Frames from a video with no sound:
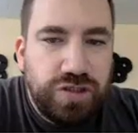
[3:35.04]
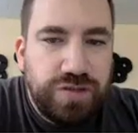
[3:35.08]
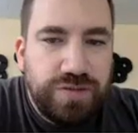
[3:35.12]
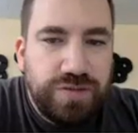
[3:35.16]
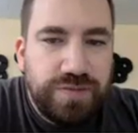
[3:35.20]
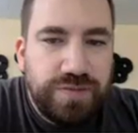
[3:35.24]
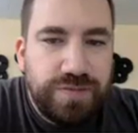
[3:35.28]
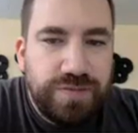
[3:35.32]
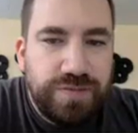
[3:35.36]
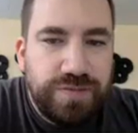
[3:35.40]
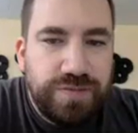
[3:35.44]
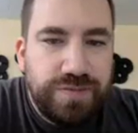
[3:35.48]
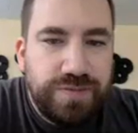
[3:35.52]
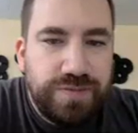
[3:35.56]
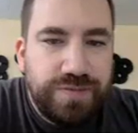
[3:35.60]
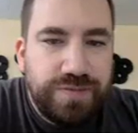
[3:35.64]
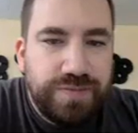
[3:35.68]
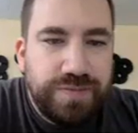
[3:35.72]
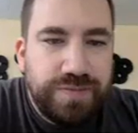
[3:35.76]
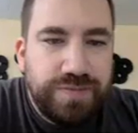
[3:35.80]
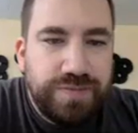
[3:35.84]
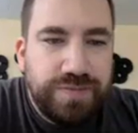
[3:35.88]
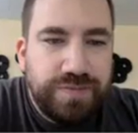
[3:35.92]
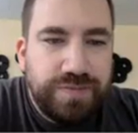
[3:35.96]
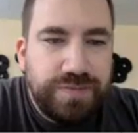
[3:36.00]

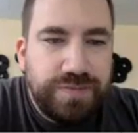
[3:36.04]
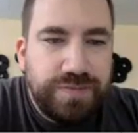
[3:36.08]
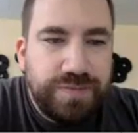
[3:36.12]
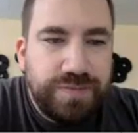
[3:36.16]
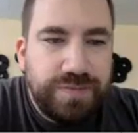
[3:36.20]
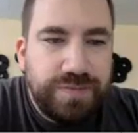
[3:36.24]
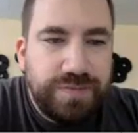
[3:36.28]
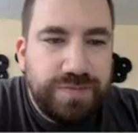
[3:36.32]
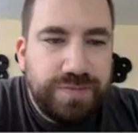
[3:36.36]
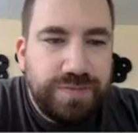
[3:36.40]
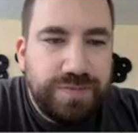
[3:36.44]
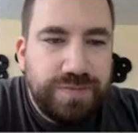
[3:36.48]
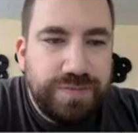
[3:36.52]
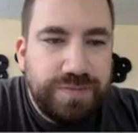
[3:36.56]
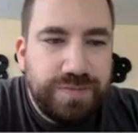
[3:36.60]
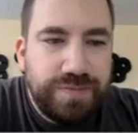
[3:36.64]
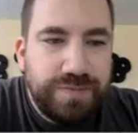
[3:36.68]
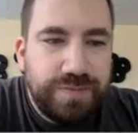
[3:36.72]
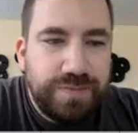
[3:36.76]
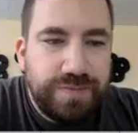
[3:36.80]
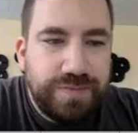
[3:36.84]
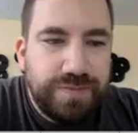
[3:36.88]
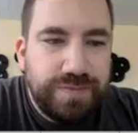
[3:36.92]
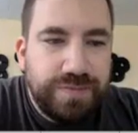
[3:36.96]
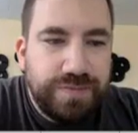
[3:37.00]

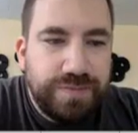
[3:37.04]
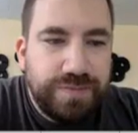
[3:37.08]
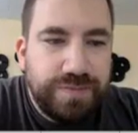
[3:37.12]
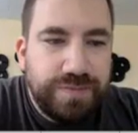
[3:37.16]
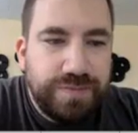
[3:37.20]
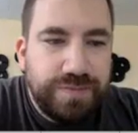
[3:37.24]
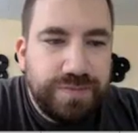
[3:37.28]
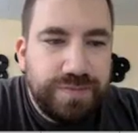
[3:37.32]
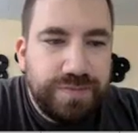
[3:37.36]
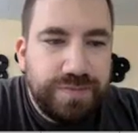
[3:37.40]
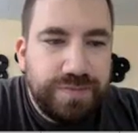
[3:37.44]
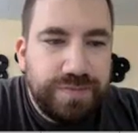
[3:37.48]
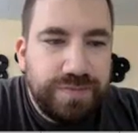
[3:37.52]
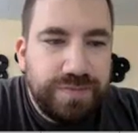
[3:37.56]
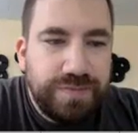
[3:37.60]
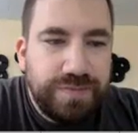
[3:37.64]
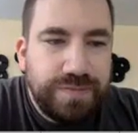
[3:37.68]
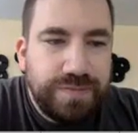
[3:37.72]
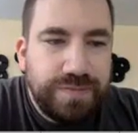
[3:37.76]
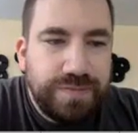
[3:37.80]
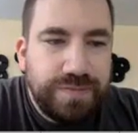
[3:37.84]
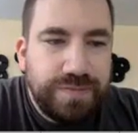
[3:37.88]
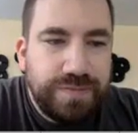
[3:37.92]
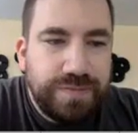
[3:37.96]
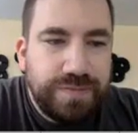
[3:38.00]

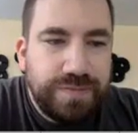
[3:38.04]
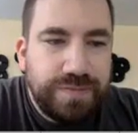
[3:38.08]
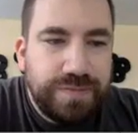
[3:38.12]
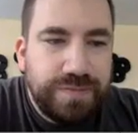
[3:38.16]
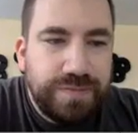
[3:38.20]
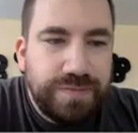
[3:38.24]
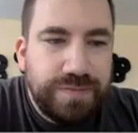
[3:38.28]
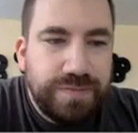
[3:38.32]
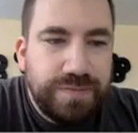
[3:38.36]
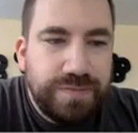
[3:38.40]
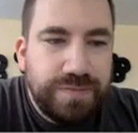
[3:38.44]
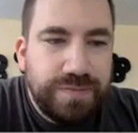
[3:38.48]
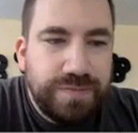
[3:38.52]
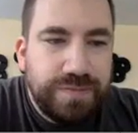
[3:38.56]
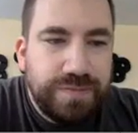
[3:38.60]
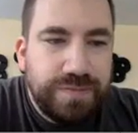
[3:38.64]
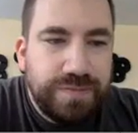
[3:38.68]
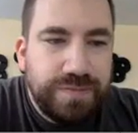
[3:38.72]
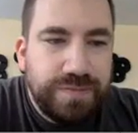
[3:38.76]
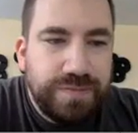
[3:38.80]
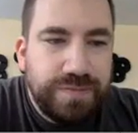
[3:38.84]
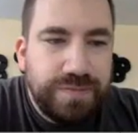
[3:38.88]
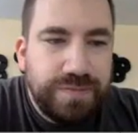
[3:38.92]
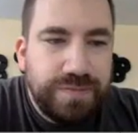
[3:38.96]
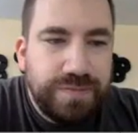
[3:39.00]

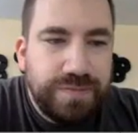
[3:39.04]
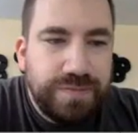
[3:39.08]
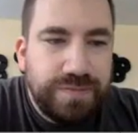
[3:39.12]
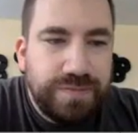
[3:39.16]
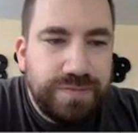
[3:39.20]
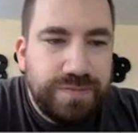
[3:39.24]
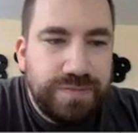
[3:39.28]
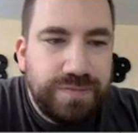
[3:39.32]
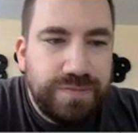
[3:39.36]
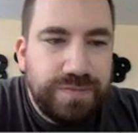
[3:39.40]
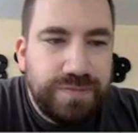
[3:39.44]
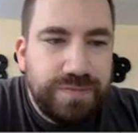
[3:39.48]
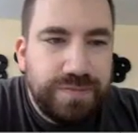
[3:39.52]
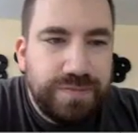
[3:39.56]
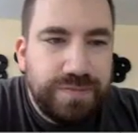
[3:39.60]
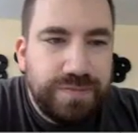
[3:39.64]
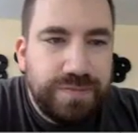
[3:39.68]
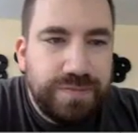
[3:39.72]
[no speech]